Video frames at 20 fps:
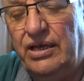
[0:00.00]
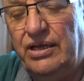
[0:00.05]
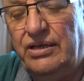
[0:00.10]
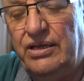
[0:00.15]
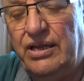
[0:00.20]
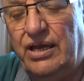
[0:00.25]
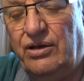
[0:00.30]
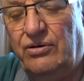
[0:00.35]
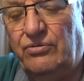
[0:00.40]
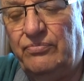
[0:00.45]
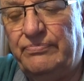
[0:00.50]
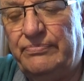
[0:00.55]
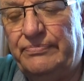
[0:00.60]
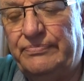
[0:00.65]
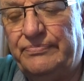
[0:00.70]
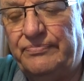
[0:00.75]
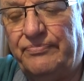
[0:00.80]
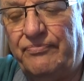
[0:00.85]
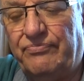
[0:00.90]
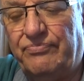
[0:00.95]
Now,
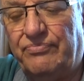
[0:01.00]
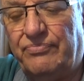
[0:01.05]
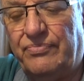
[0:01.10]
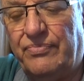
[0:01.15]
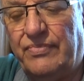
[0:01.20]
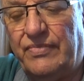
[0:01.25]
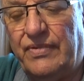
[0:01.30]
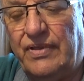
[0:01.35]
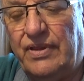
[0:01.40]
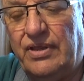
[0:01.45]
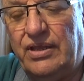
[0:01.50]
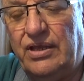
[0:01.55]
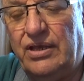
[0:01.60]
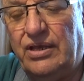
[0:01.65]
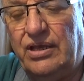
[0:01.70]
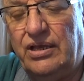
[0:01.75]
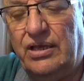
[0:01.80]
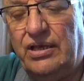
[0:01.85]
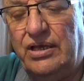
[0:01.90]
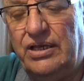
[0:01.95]

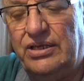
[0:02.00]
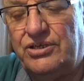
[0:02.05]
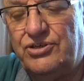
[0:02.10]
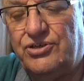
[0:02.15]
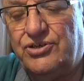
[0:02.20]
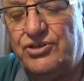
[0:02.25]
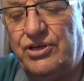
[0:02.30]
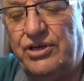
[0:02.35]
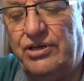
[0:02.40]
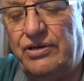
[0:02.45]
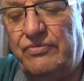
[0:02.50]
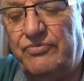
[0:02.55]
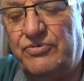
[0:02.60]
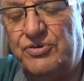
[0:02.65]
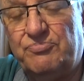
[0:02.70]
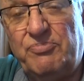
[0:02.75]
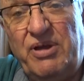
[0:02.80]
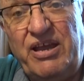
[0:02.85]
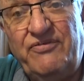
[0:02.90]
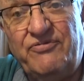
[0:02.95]
it
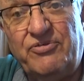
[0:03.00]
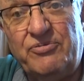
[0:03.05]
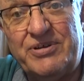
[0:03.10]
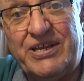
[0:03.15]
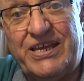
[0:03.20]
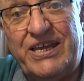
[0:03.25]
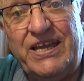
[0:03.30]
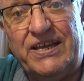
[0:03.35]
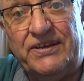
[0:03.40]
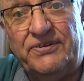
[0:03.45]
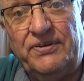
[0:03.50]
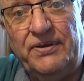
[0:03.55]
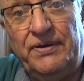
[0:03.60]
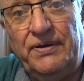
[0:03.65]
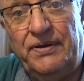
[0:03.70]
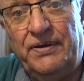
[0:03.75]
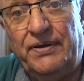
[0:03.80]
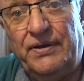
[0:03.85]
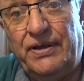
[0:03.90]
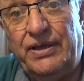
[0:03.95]
was made from a kit,
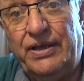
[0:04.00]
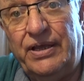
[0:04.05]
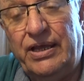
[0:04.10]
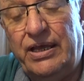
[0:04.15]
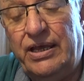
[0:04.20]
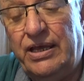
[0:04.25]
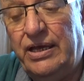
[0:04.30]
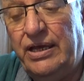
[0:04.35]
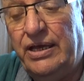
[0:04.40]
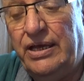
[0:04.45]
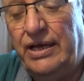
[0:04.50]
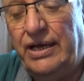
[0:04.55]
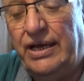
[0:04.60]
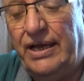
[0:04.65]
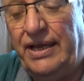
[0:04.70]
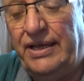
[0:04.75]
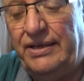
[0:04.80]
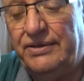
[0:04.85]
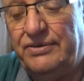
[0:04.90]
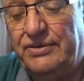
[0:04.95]

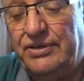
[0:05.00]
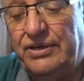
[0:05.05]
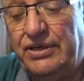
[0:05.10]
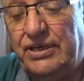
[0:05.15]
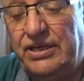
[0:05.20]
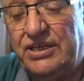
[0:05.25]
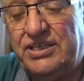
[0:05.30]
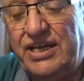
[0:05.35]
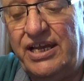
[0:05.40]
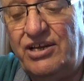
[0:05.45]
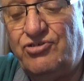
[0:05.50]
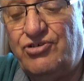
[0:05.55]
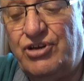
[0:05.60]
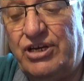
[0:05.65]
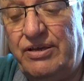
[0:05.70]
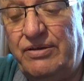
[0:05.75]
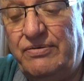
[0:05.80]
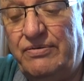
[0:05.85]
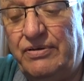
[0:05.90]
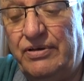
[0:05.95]
and it's
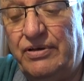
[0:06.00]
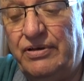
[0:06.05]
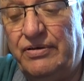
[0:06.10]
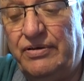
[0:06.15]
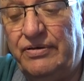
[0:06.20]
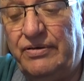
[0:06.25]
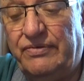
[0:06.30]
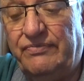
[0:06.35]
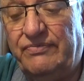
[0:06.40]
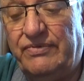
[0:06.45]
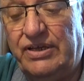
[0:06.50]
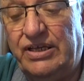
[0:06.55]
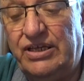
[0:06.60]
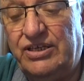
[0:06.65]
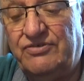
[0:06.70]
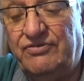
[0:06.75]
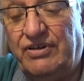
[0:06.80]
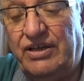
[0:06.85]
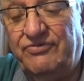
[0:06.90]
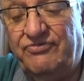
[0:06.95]
actually,
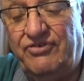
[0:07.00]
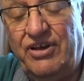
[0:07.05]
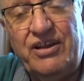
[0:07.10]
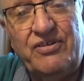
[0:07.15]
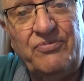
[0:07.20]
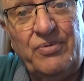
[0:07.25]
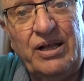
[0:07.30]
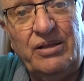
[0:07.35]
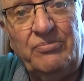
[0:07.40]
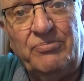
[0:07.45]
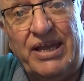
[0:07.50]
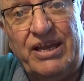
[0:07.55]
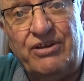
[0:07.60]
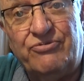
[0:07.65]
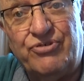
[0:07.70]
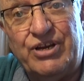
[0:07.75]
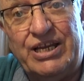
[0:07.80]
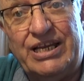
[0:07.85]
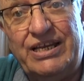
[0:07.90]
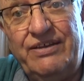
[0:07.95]
it's very well
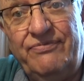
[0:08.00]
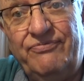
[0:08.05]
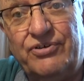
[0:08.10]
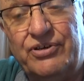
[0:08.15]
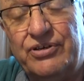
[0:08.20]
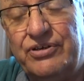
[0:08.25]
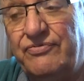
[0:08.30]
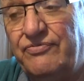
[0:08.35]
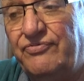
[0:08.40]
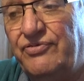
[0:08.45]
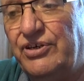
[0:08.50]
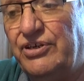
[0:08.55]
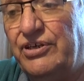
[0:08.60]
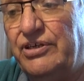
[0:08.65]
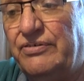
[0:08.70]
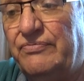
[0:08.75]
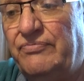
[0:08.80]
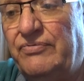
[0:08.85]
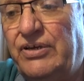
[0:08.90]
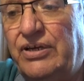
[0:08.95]
made, really,
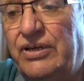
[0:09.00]
for